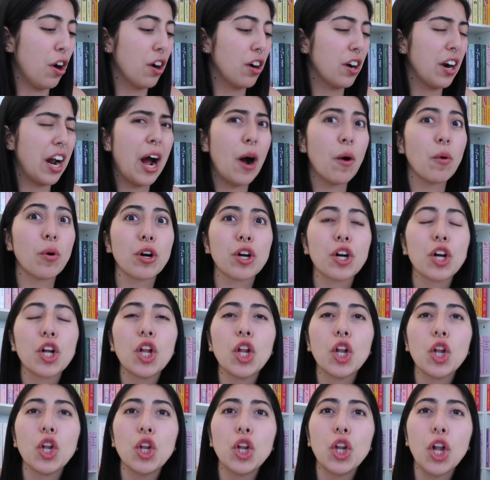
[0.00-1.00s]
are our
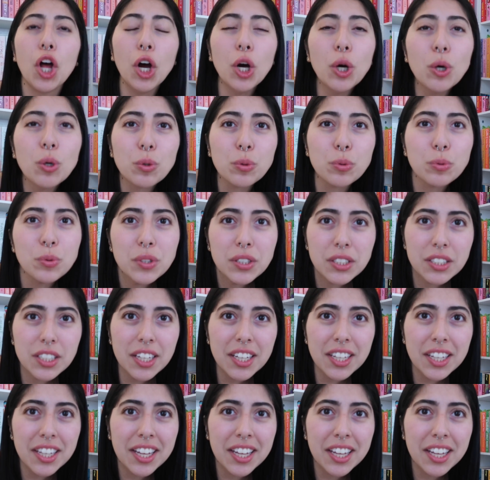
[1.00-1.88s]
clothes.